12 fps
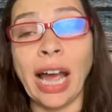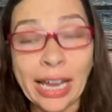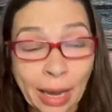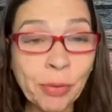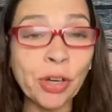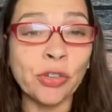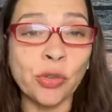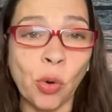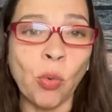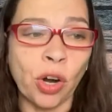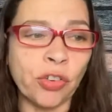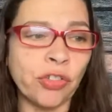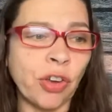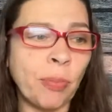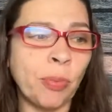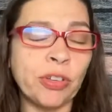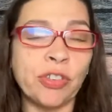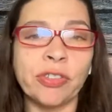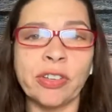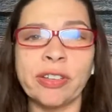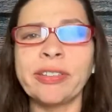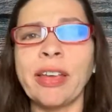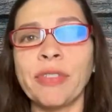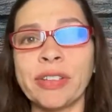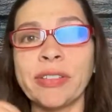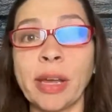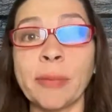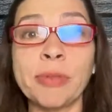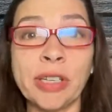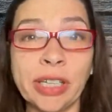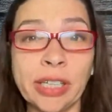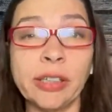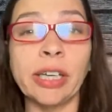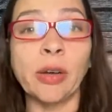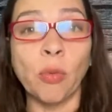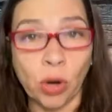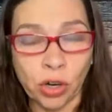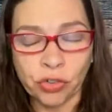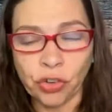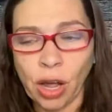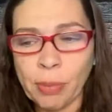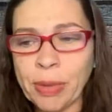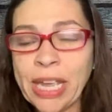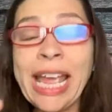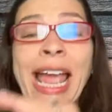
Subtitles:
I am going to do a workshop, which is a 7 steps to healing workshop.